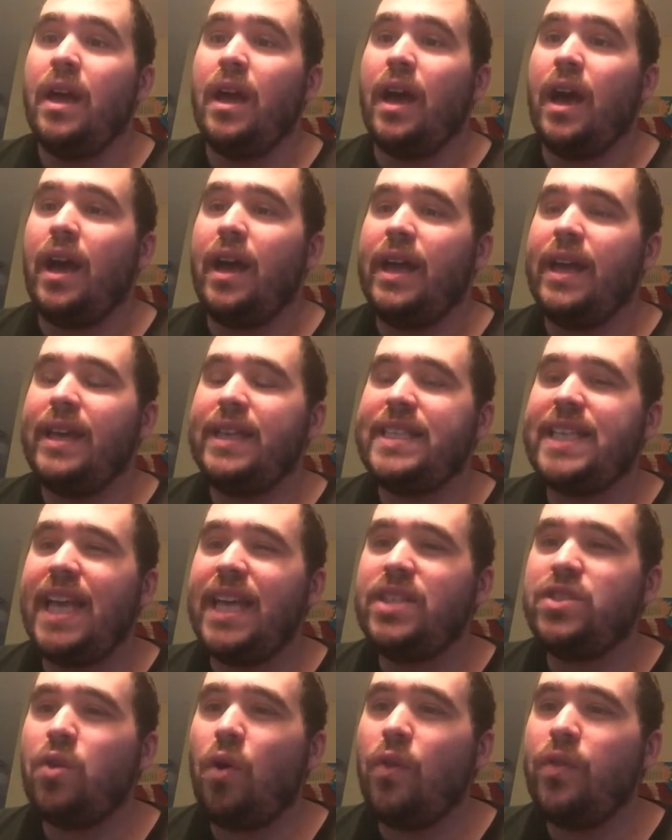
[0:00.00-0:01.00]
It
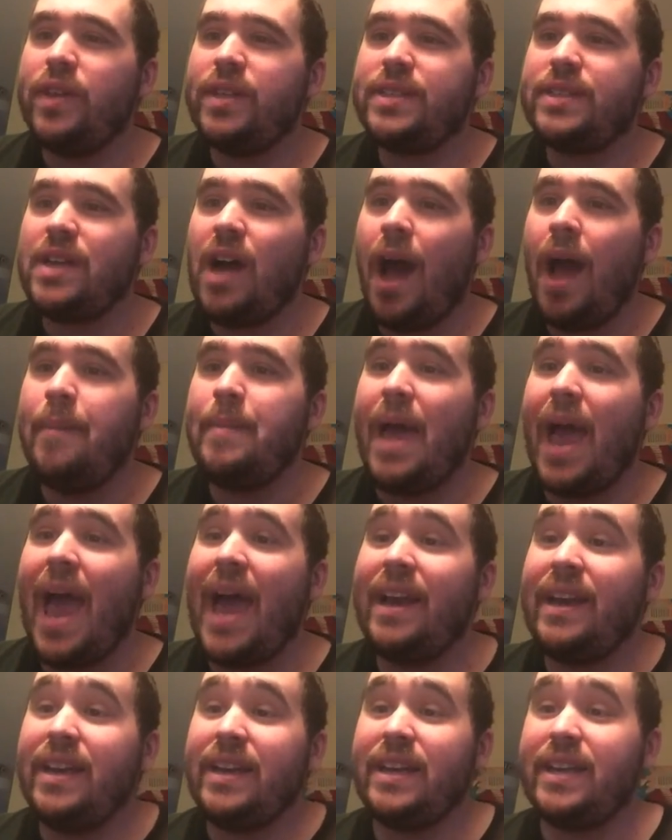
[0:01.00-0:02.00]
takes all this time,
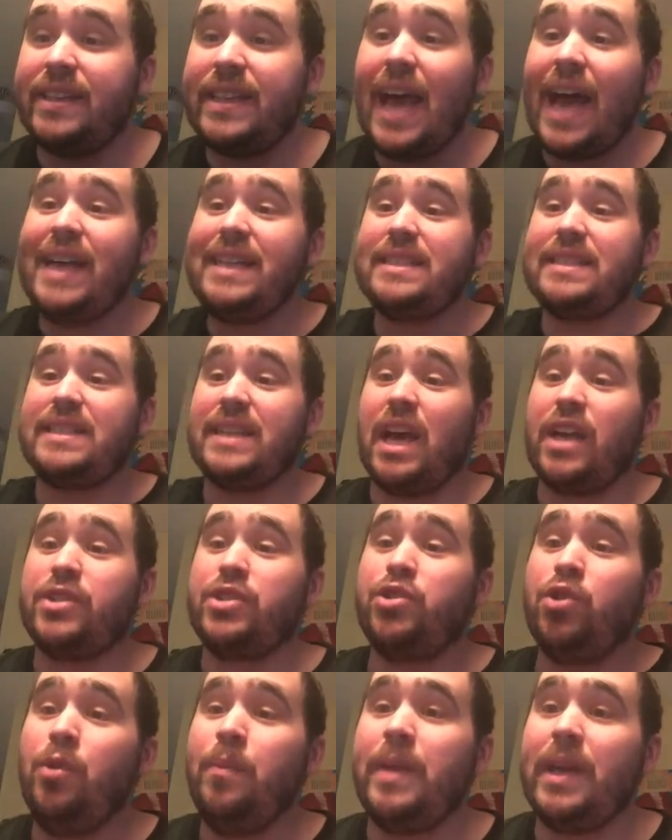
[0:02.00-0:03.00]
and that's
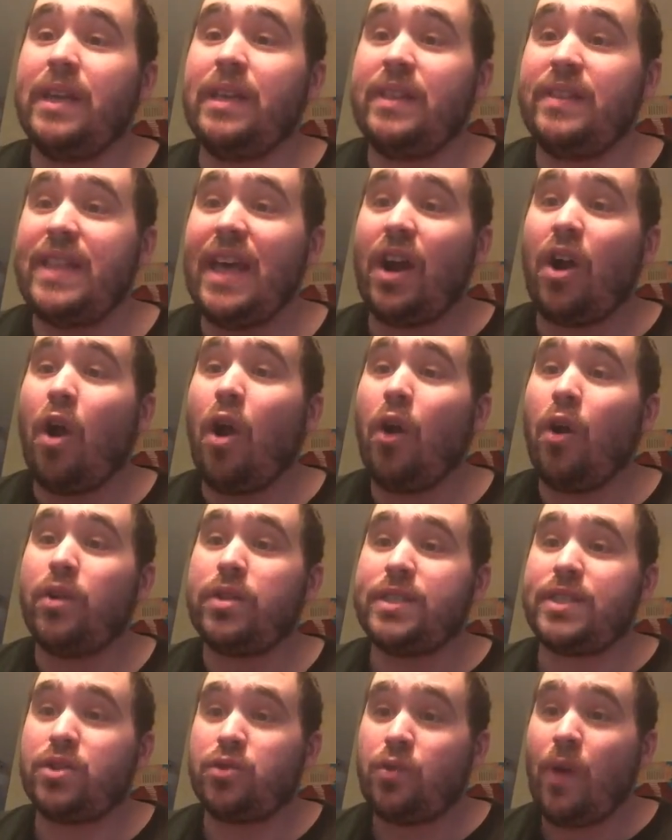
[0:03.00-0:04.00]
assuming that our
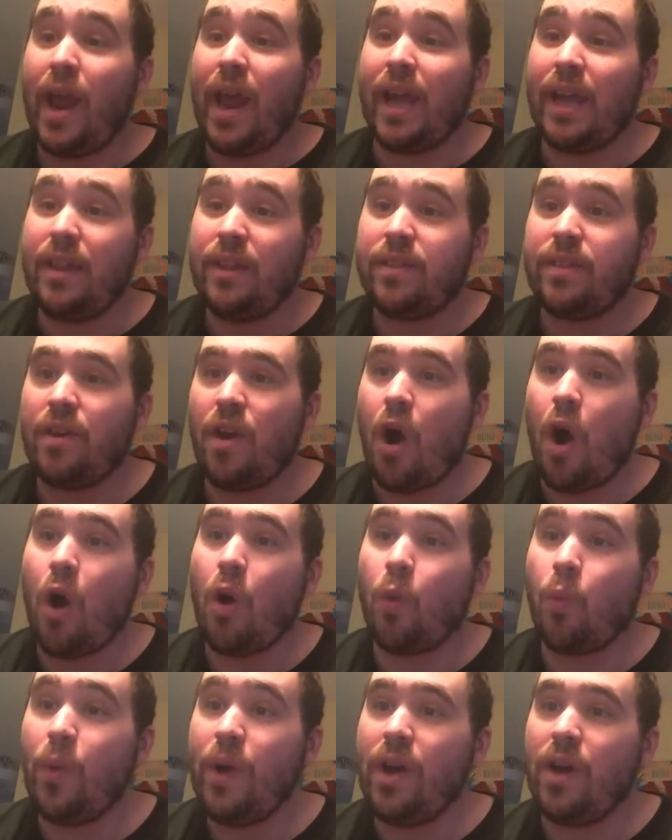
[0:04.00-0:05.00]
strength, our
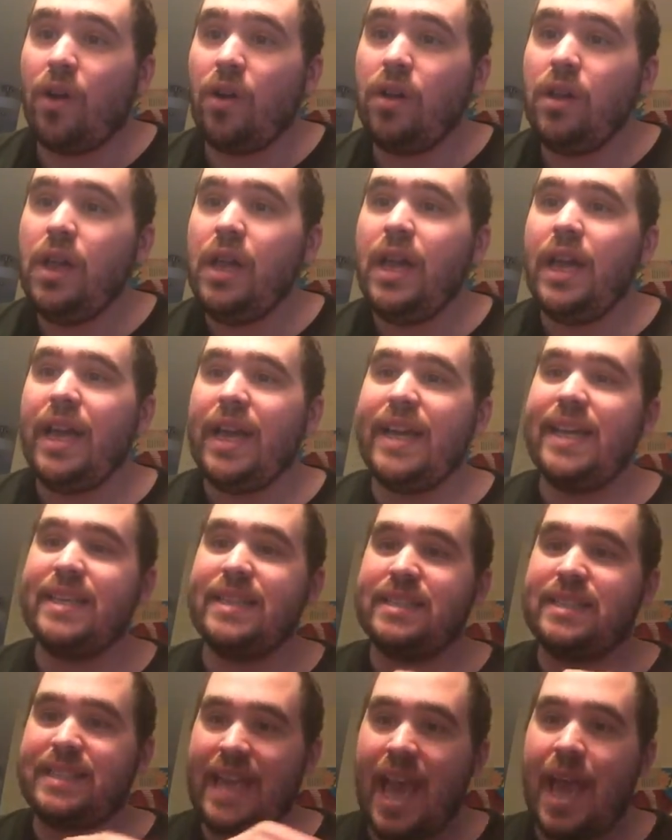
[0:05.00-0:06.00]
will,
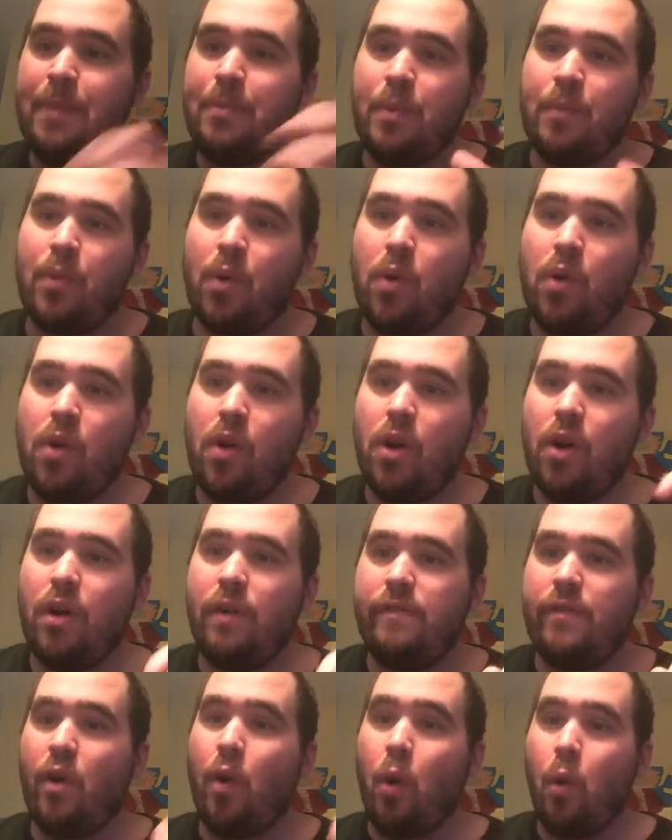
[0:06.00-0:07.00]
is capable
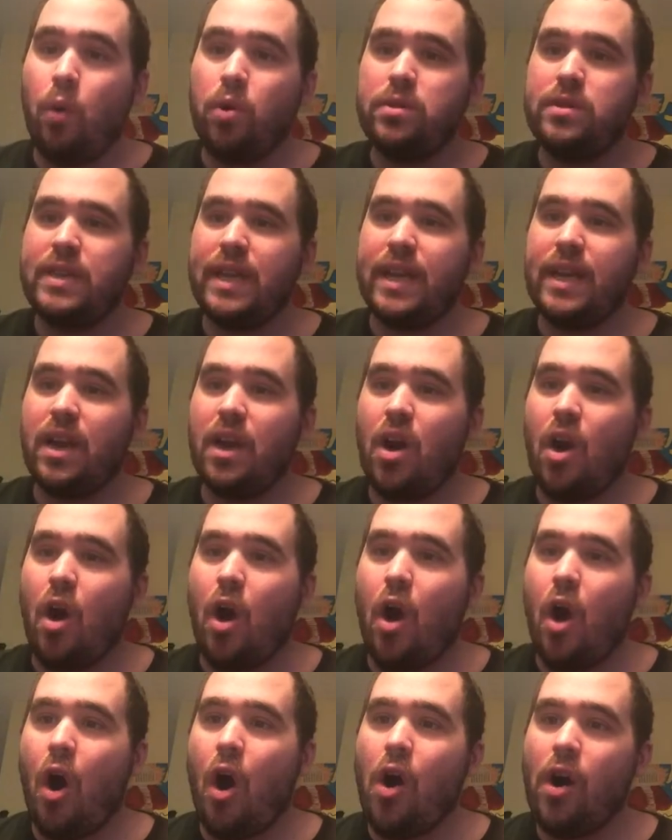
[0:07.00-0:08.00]
of holding
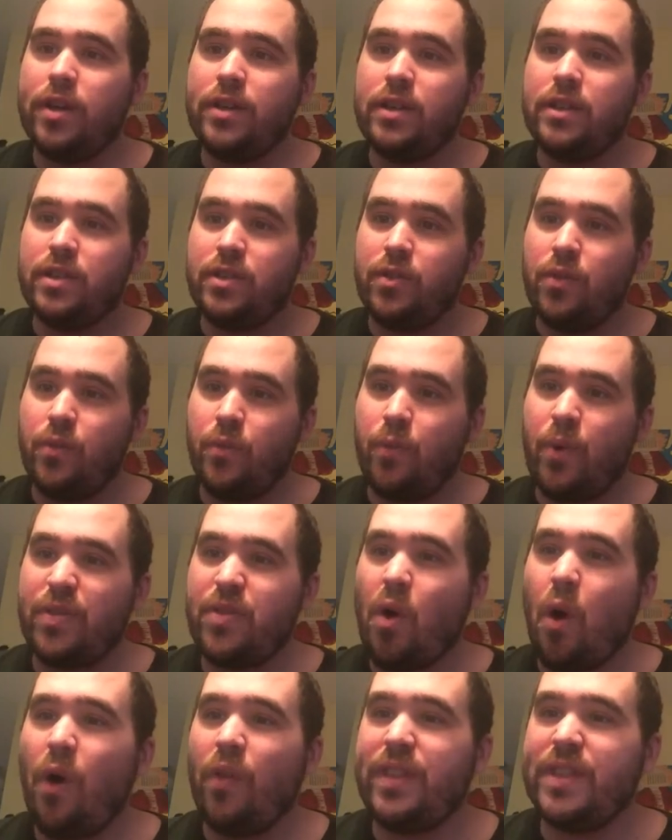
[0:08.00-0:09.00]
on with
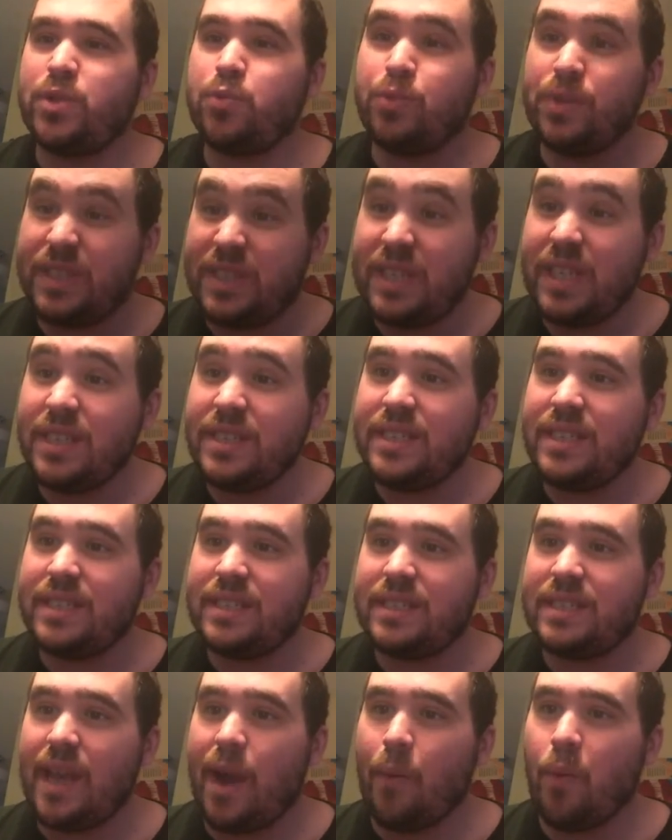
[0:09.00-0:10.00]
all this
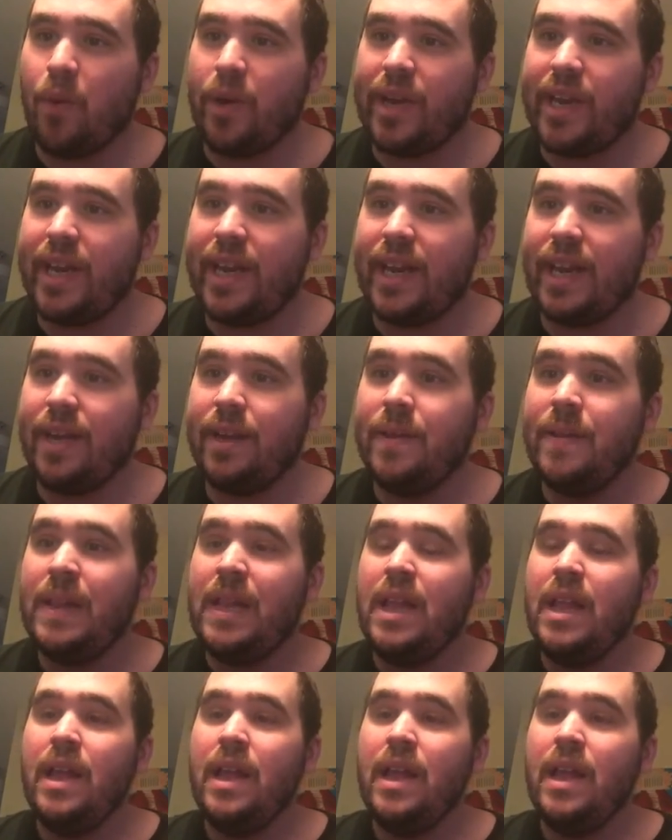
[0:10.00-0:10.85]
resistance that we're getting.